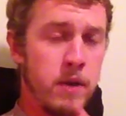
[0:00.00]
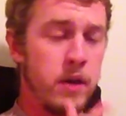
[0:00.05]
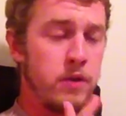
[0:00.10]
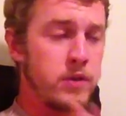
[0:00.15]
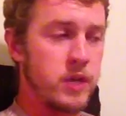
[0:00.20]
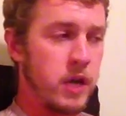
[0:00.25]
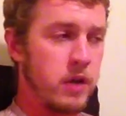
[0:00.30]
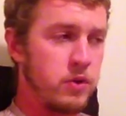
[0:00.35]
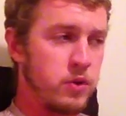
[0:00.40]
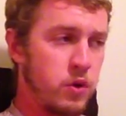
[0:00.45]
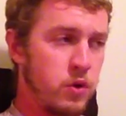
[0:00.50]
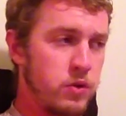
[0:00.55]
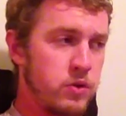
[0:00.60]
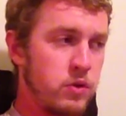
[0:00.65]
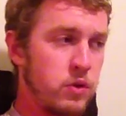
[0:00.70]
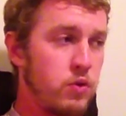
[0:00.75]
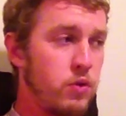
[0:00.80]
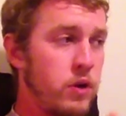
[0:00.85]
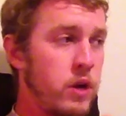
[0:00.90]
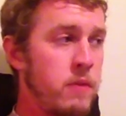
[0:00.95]
I use hydrocortisone
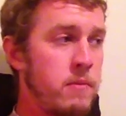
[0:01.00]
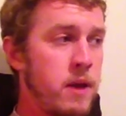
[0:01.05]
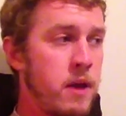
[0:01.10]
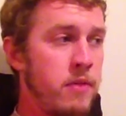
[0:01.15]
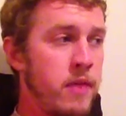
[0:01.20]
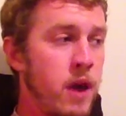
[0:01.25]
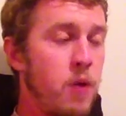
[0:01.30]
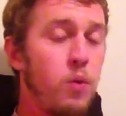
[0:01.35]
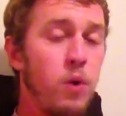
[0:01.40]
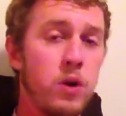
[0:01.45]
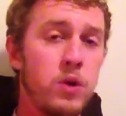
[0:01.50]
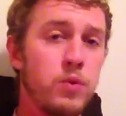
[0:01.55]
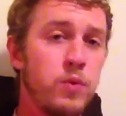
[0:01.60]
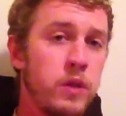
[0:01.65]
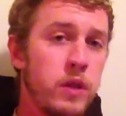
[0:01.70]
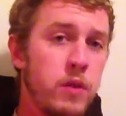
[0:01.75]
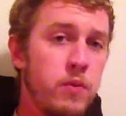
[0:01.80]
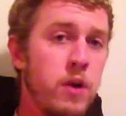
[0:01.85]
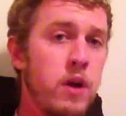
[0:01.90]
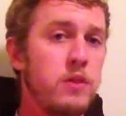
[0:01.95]
cream, and that worked
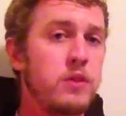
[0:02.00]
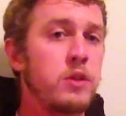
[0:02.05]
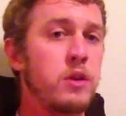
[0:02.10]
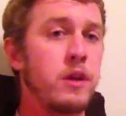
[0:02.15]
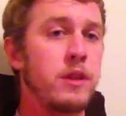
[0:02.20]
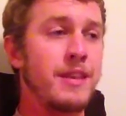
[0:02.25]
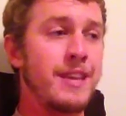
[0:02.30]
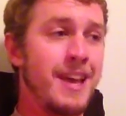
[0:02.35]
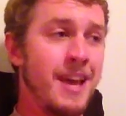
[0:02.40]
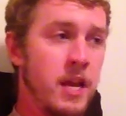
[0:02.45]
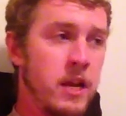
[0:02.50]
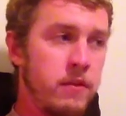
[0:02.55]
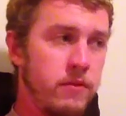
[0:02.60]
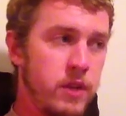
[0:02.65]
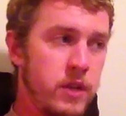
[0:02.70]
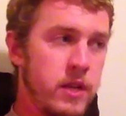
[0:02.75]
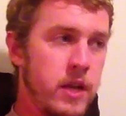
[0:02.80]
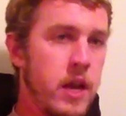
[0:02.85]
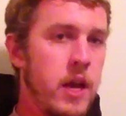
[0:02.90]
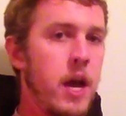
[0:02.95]
really well. So at the end of the
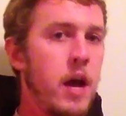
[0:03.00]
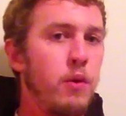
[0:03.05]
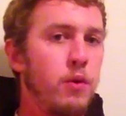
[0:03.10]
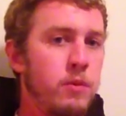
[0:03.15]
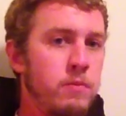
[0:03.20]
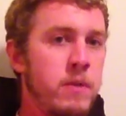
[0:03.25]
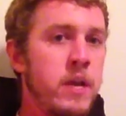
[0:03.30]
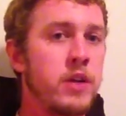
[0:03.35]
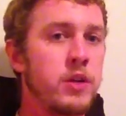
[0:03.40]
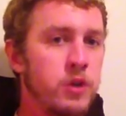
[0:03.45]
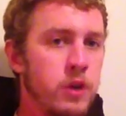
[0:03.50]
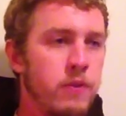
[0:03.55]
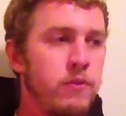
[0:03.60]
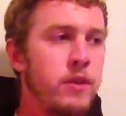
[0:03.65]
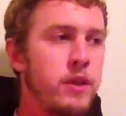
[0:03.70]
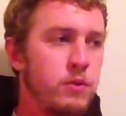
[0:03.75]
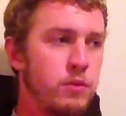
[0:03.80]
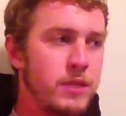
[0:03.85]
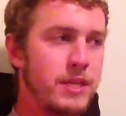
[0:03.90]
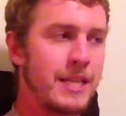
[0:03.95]
day, I would make sure
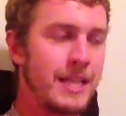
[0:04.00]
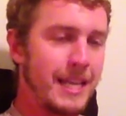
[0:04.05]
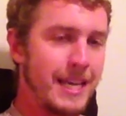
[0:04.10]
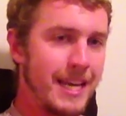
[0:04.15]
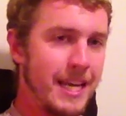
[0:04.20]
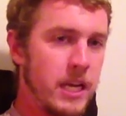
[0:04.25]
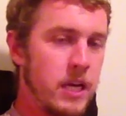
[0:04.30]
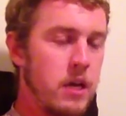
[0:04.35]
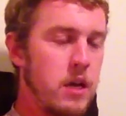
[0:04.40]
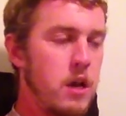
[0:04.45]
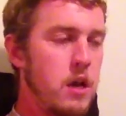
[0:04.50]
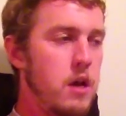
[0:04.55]
everything was clean,